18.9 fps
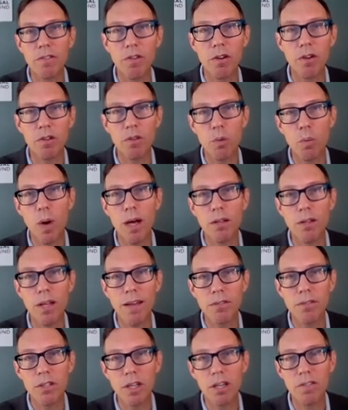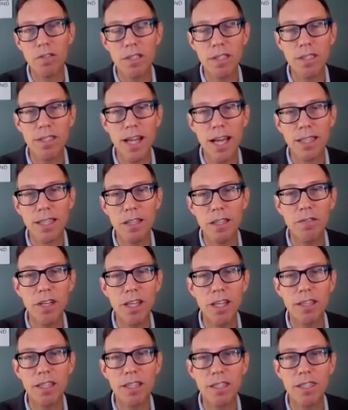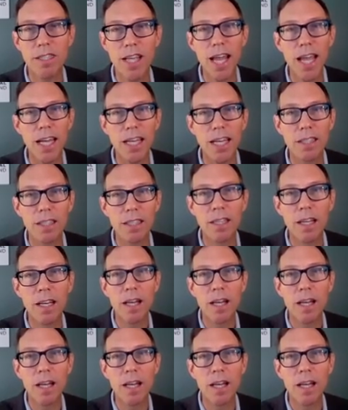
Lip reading: for the Wildlife Services activity in the state.